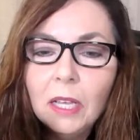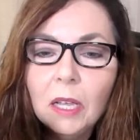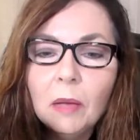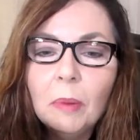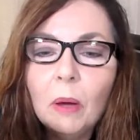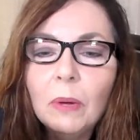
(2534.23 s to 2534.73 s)

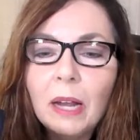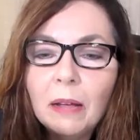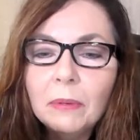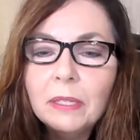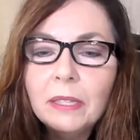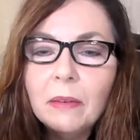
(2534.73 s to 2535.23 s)
But what I
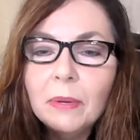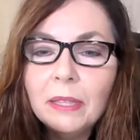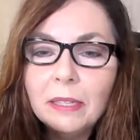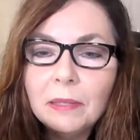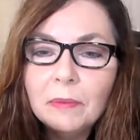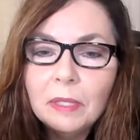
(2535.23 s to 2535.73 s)
would say with
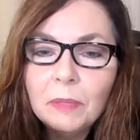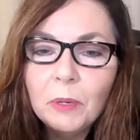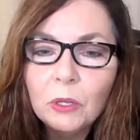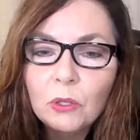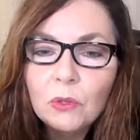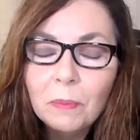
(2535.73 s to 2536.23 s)
this
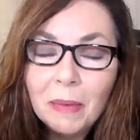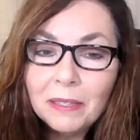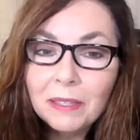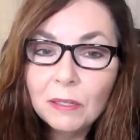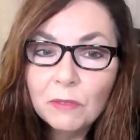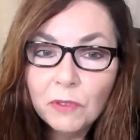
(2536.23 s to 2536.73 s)
spiritual
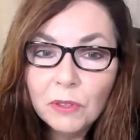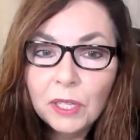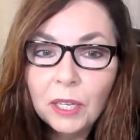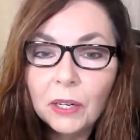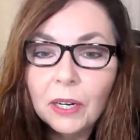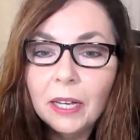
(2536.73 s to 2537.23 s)
message for the
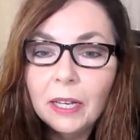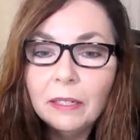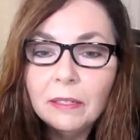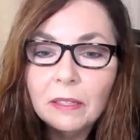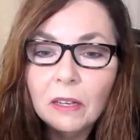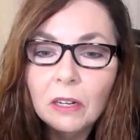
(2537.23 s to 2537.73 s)
year
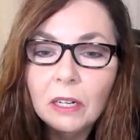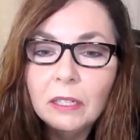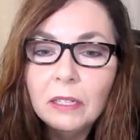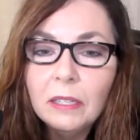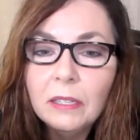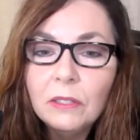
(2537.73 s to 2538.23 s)
ahead, Azara,
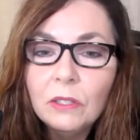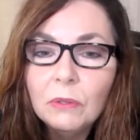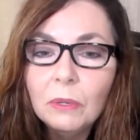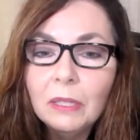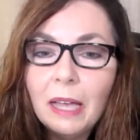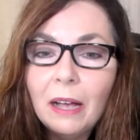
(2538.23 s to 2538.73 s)
is
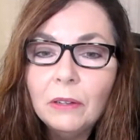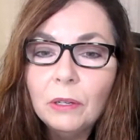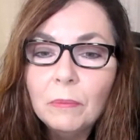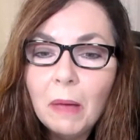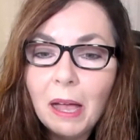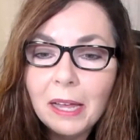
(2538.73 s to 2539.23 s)
to allow your
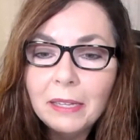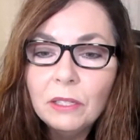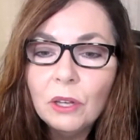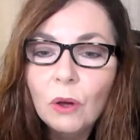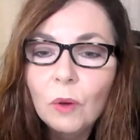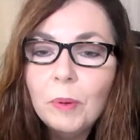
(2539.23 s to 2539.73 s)
mind
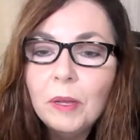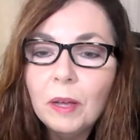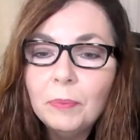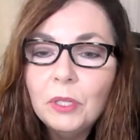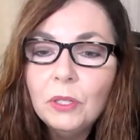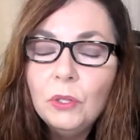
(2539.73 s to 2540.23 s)
to open
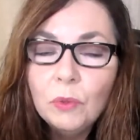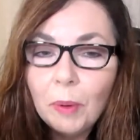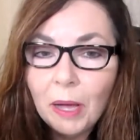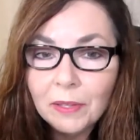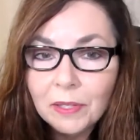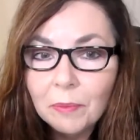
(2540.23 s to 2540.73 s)
up to new
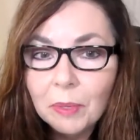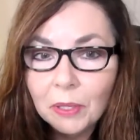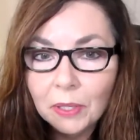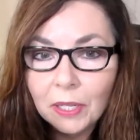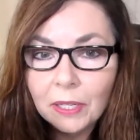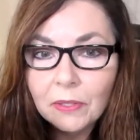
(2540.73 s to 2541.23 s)

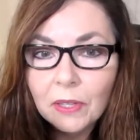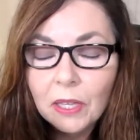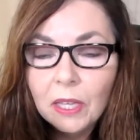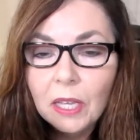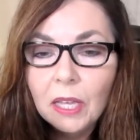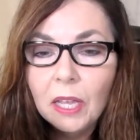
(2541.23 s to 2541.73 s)
possibilities
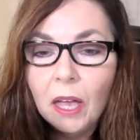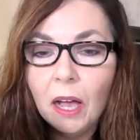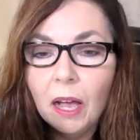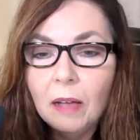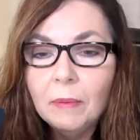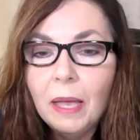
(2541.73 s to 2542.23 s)

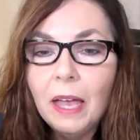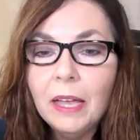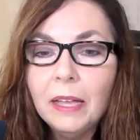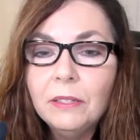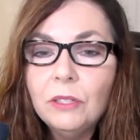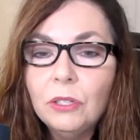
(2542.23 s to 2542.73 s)
um,
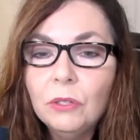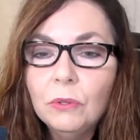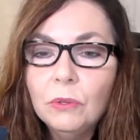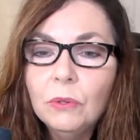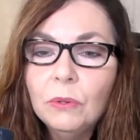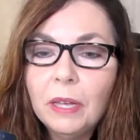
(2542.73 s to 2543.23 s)
and
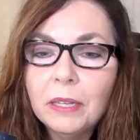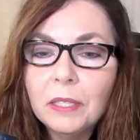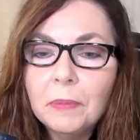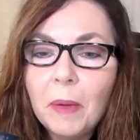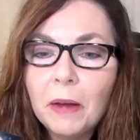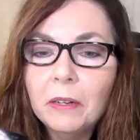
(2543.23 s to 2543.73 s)
to
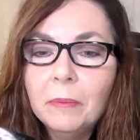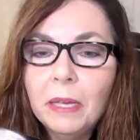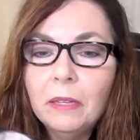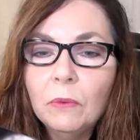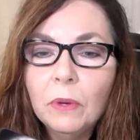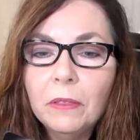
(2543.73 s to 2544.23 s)

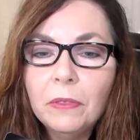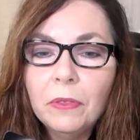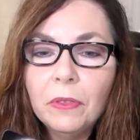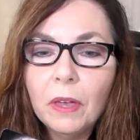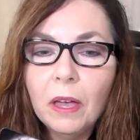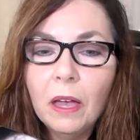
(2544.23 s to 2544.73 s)
experiment with
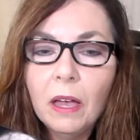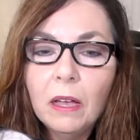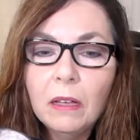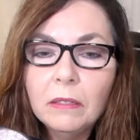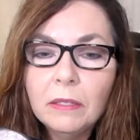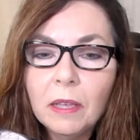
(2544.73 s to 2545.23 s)

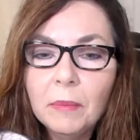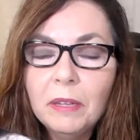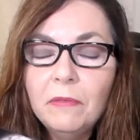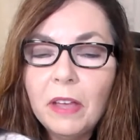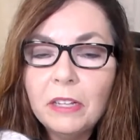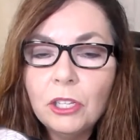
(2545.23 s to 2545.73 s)
uh, some
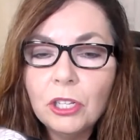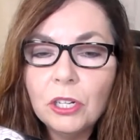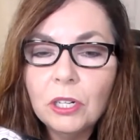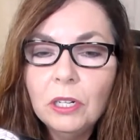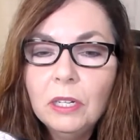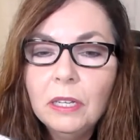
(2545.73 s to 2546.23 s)

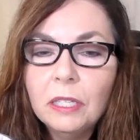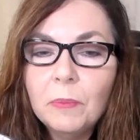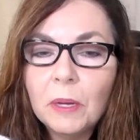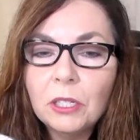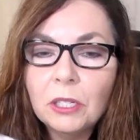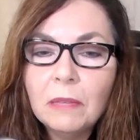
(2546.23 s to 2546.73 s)
adventure,
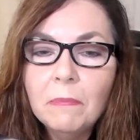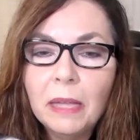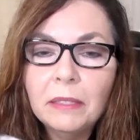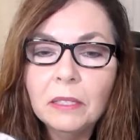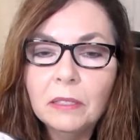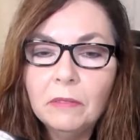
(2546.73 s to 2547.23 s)
especially
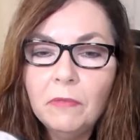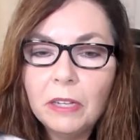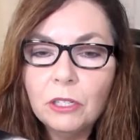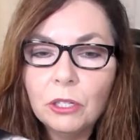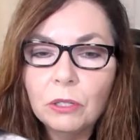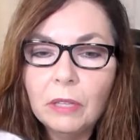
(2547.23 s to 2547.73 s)
mental
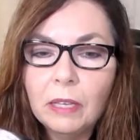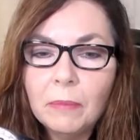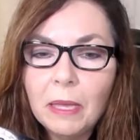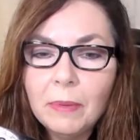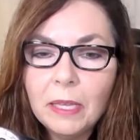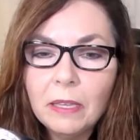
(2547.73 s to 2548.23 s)
adventure, like
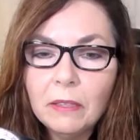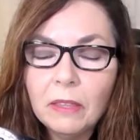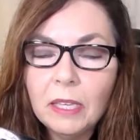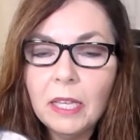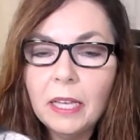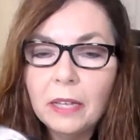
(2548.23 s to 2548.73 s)
maybe
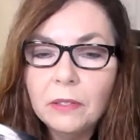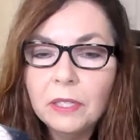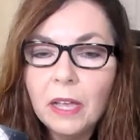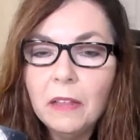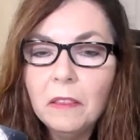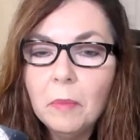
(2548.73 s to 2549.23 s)
thinking
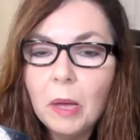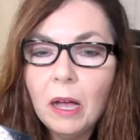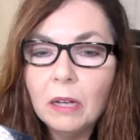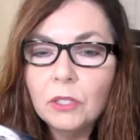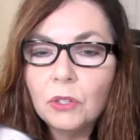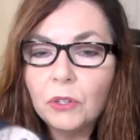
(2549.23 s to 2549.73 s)
outside the
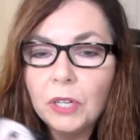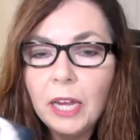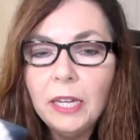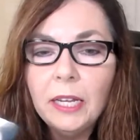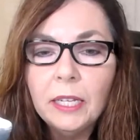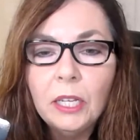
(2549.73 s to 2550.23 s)
box,
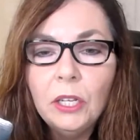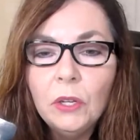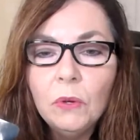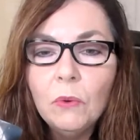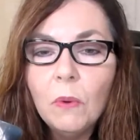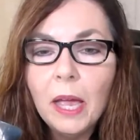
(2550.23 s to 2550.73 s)
creating in a
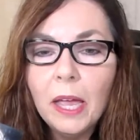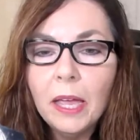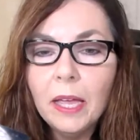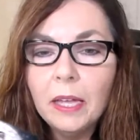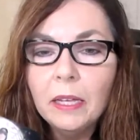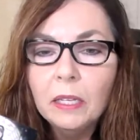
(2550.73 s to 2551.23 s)
new
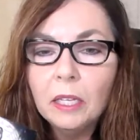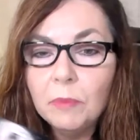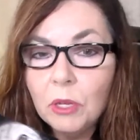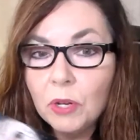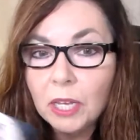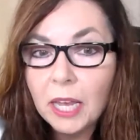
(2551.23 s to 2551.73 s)
way,
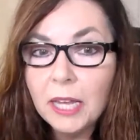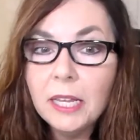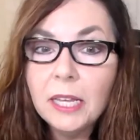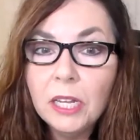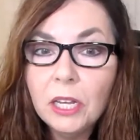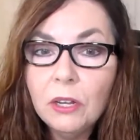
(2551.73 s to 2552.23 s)

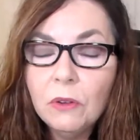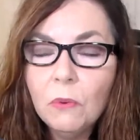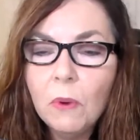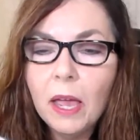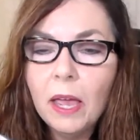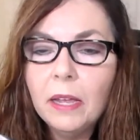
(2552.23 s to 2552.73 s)
communicating in a new
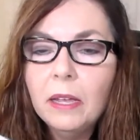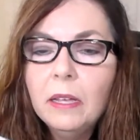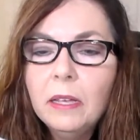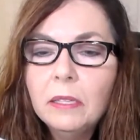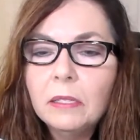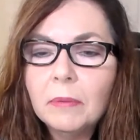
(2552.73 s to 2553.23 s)
way,
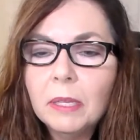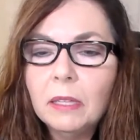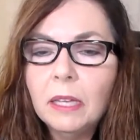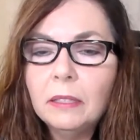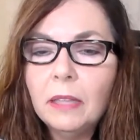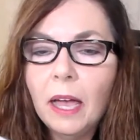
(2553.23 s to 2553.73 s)
something
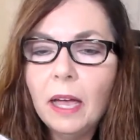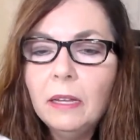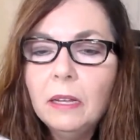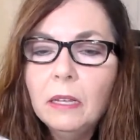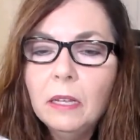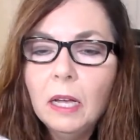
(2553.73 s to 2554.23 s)
like
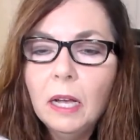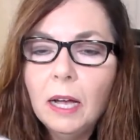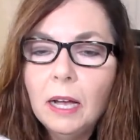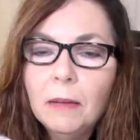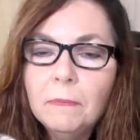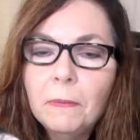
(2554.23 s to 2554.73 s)
that.
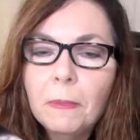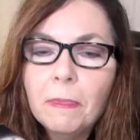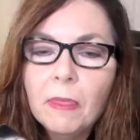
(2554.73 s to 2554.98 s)
Um,